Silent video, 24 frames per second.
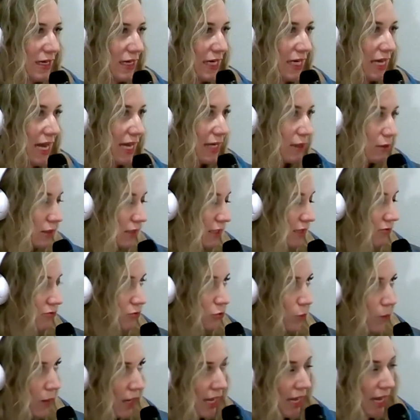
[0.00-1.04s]
like I lived
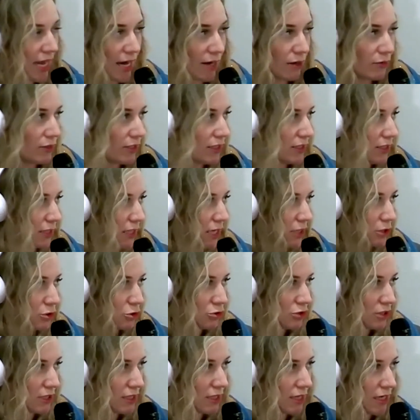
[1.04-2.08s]
way out in the
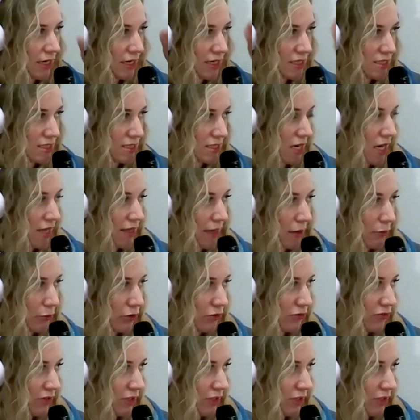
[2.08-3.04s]
country and I saw that movie.